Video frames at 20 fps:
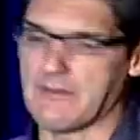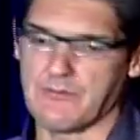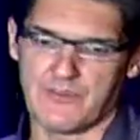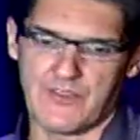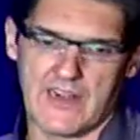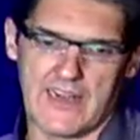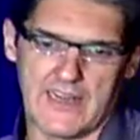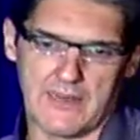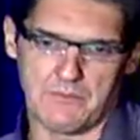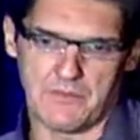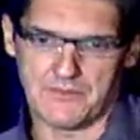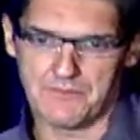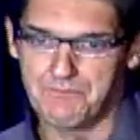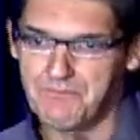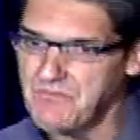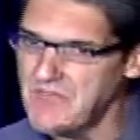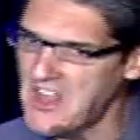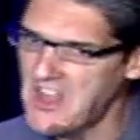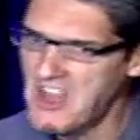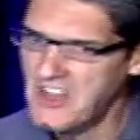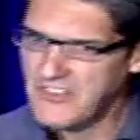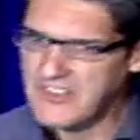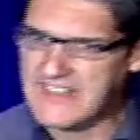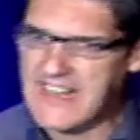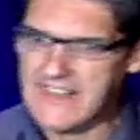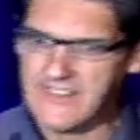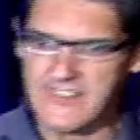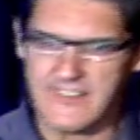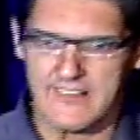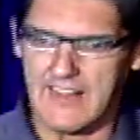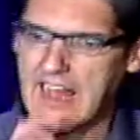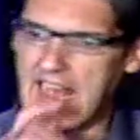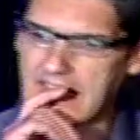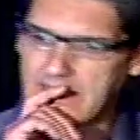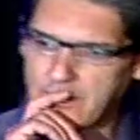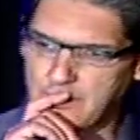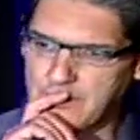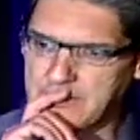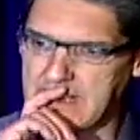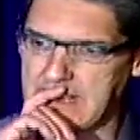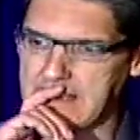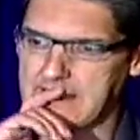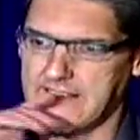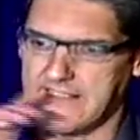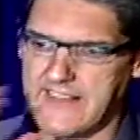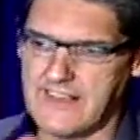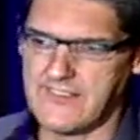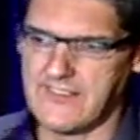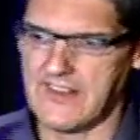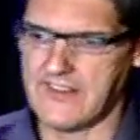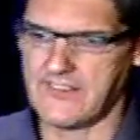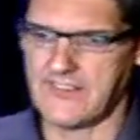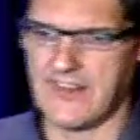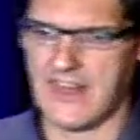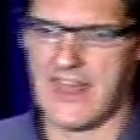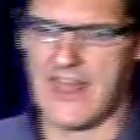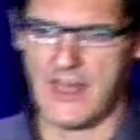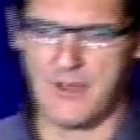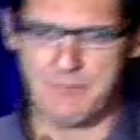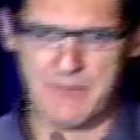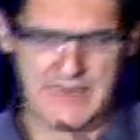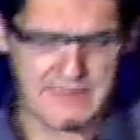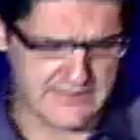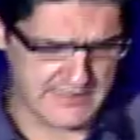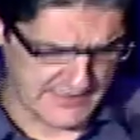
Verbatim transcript: environment. So that's, I don't think this is a big